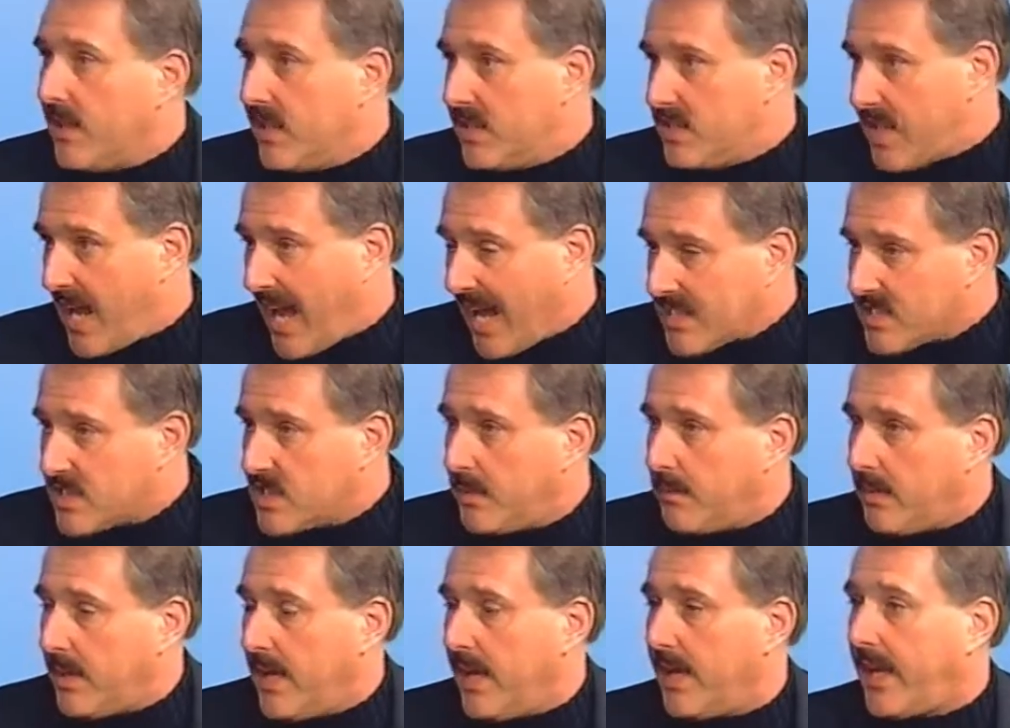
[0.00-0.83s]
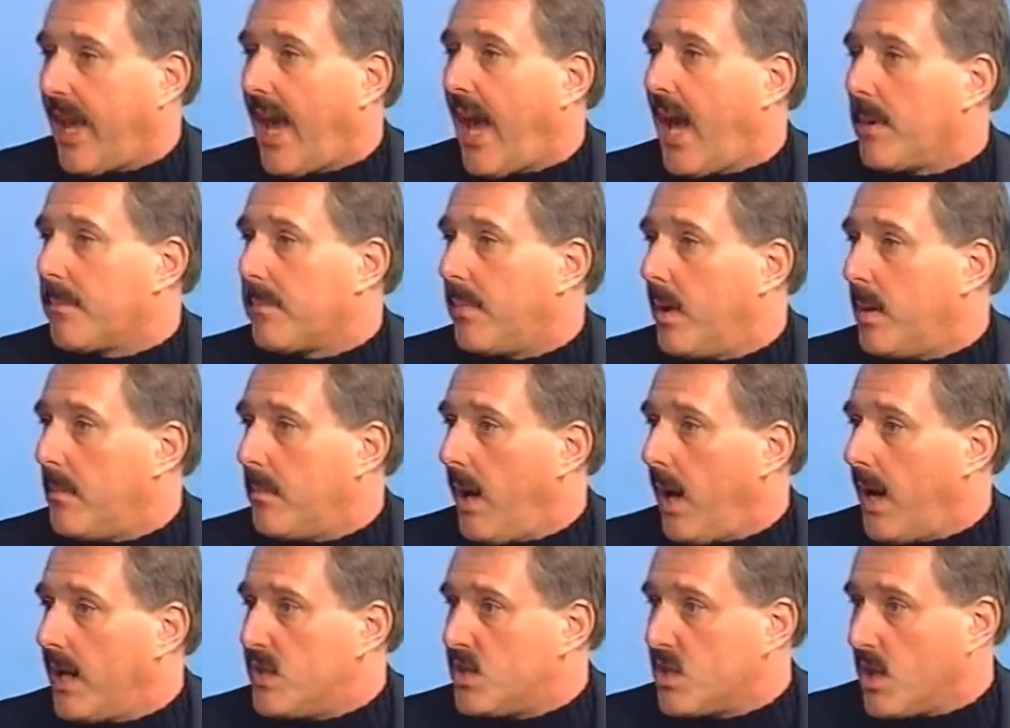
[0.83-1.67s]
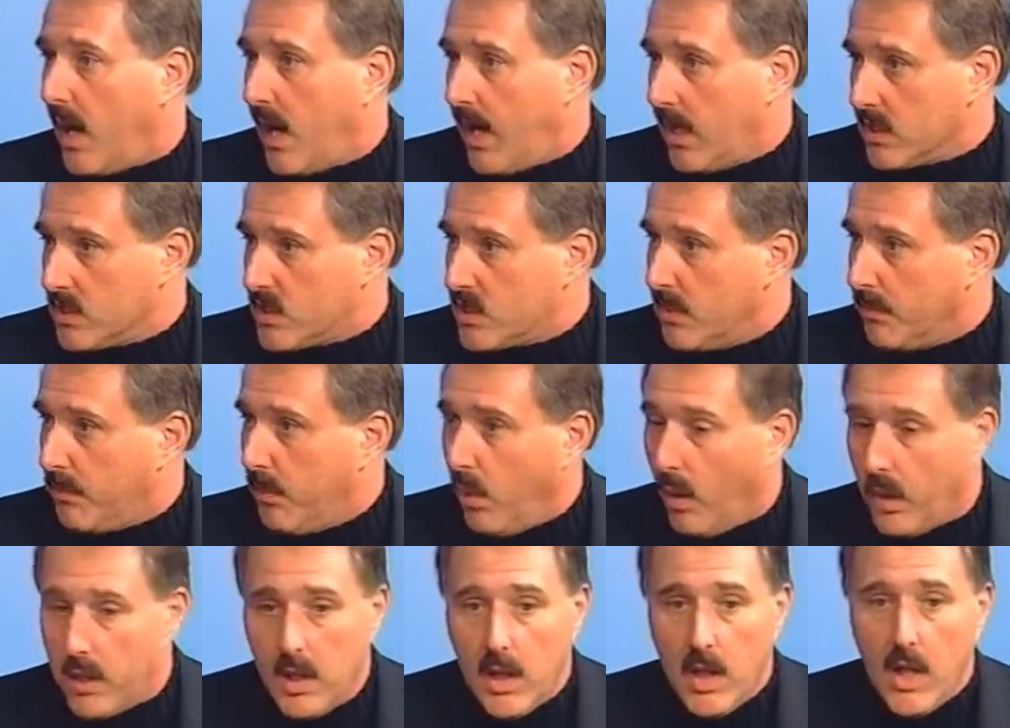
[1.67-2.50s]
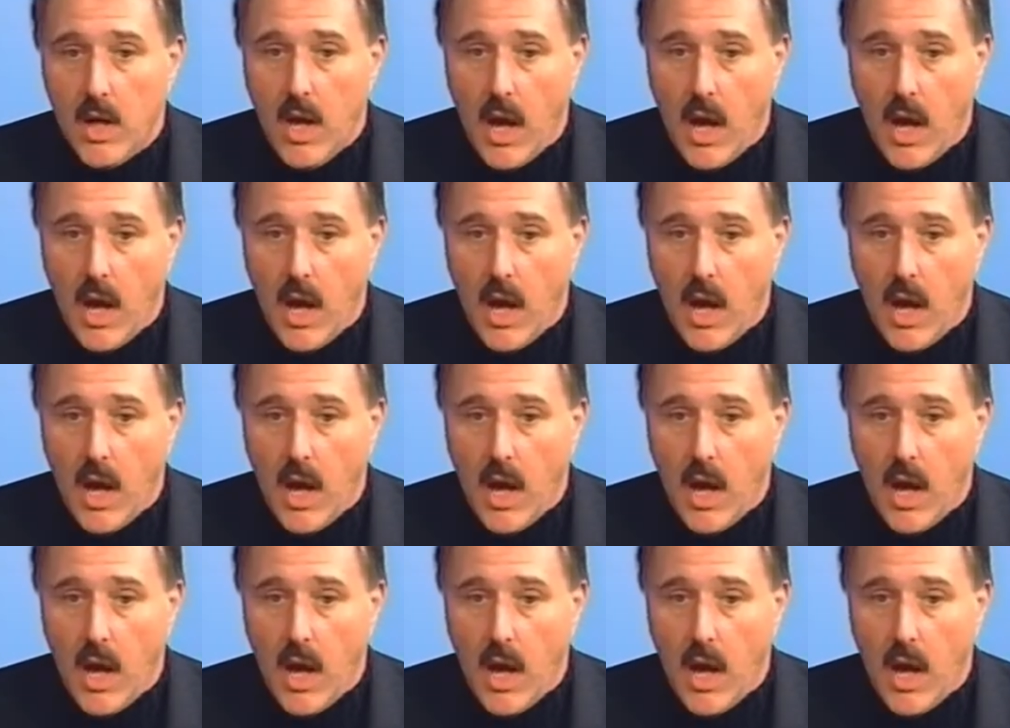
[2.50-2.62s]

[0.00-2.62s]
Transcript: This has to be a cap on my child support.